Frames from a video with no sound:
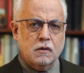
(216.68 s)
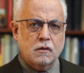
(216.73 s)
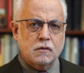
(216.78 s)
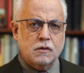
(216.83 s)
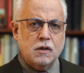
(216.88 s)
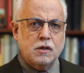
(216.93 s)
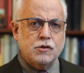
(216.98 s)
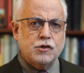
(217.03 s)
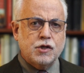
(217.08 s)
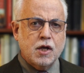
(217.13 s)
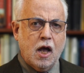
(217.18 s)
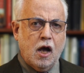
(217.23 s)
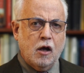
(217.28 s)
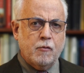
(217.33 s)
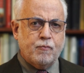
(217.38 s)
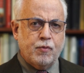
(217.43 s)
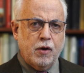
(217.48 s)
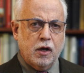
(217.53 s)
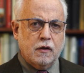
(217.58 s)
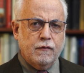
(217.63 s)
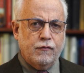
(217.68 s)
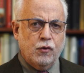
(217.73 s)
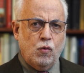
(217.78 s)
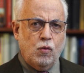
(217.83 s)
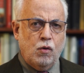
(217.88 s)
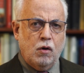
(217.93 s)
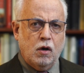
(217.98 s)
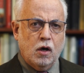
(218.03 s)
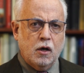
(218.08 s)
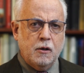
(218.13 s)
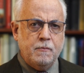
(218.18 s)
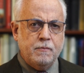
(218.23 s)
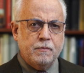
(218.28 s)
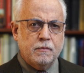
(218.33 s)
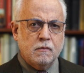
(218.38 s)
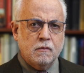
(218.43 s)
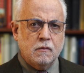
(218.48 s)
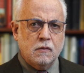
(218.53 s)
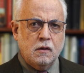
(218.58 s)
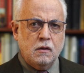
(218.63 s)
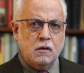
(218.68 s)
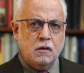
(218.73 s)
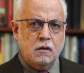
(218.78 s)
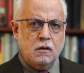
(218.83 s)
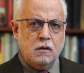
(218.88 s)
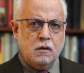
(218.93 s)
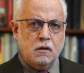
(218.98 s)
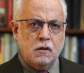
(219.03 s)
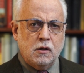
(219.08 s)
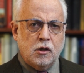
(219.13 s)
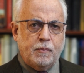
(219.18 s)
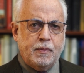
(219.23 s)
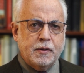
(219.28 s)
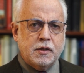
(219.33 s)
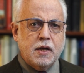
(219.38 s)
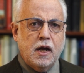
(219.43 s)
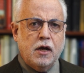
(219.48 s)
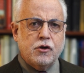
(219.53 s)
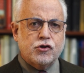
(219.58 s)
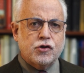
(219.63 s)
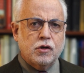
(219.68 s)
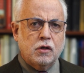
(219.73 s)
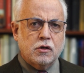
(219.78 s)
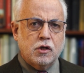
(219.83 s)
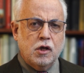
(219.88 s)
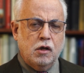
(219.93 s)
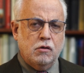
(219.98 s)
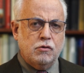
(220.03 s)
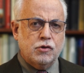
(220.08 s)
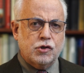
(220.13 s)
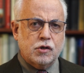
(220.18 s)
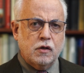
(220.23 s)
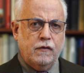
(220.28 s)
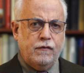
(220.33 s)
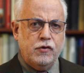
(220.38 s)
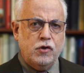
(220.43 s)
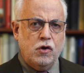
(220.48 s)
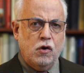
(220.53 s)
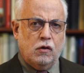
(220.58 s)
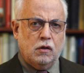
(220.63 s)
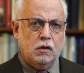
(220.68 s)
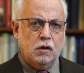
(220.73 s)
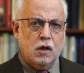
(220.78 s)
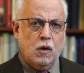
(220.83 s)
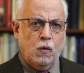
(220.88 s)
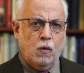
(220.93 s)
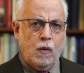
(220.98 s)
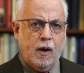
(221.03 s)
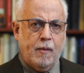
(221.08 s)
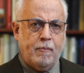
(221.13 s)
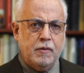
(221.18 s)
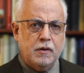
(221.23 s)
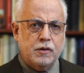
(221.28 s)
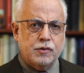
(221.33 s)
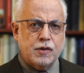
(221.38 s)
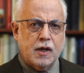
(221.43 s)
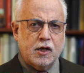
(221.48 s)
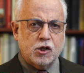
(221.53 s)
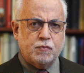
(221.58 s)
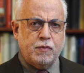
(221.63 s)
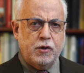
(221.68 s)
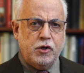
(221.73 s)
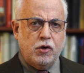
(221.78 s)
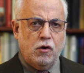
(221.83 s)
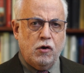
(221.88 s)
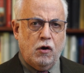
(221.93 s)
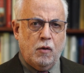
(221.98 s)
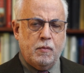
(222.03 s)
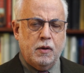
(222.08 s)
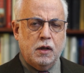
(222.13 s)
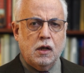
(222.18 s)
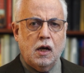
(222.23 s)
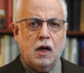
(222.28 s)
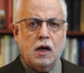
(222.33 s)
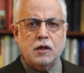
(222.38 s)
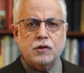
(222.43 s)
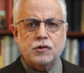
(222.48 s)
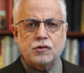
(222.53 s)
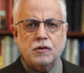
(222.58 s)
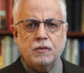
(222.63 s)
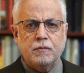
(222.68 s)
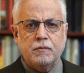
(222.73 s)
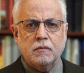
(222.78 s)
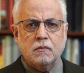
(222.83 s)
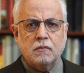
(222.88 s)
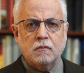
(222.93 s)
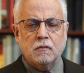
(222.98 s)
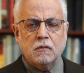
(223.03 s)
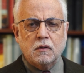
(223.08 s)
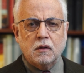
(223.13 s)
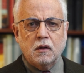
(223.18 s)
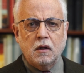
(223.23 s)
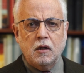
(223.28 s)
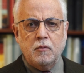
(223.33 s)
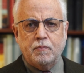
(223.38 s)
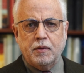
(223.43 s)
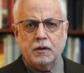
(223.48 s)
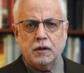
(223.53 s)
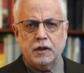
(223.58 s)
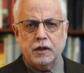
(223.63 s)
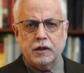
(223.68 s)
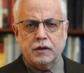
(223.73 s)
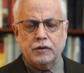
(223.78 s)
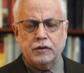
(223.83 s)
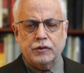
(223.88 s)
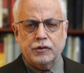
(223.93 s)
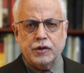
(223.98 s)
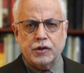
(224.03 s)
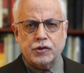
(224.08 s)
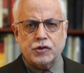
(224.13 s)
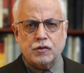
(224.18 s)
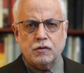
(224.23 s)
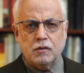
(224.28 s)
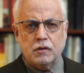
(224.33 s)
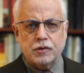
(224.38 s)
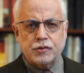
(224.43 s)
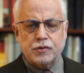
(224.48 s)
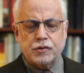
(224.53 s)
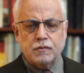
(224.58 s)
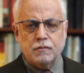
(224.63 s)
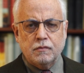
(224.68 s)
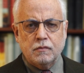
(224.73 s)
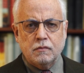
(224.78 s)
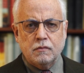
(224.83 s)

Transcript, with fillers: Since the outbreak of the war, the potential use of nuclear weapons has been normalized in political discourse.